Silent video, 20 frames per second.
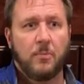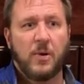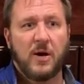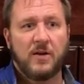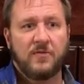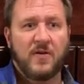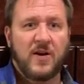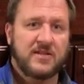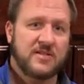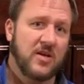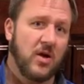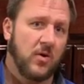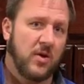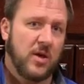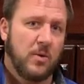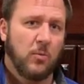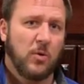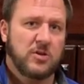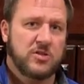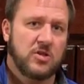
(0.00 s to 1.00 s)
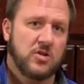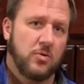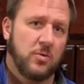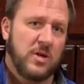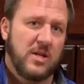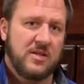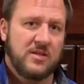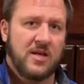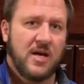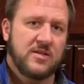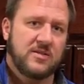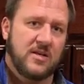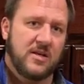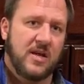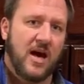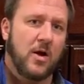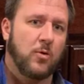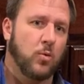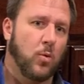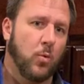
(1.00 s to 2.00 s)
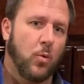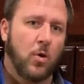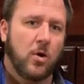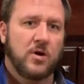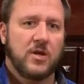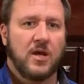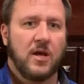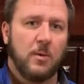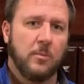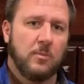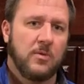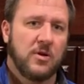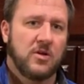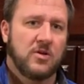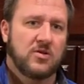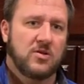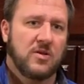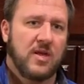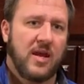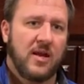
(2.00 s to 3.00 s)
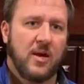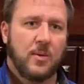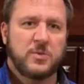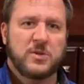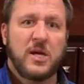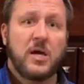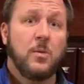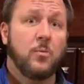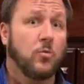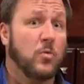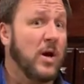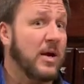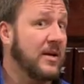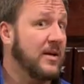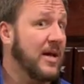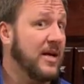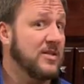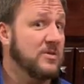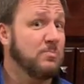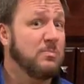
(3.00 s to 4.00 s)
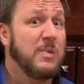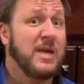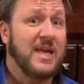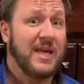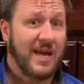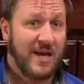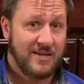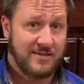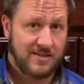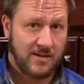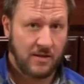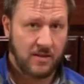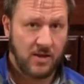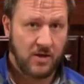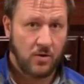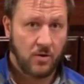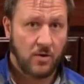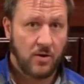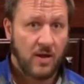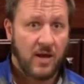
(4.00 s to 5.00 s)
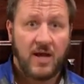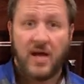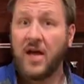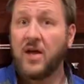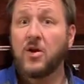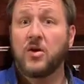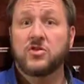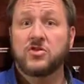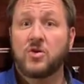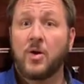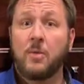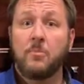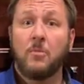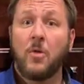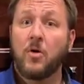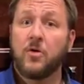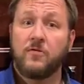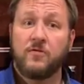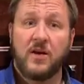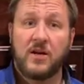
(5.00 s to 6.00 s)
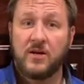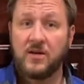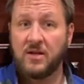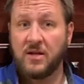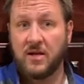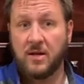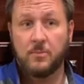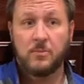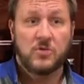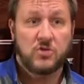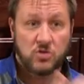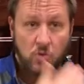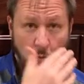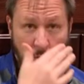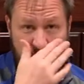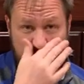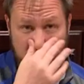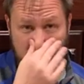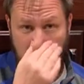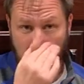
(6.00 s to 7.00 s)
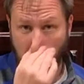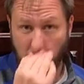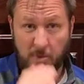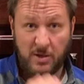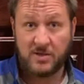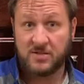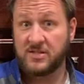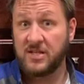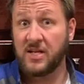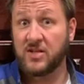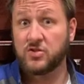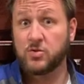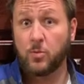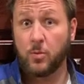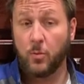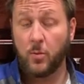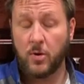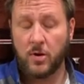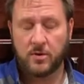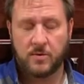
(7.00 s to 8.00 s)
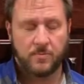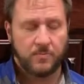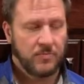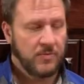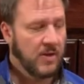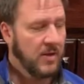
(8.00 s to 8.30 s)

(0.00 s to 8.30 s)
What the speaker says: But if I tell him what to do and he does it, I reward him. So that helps him recognize me as the leader. And also I'm motivating him to want to do it because he gets a reward.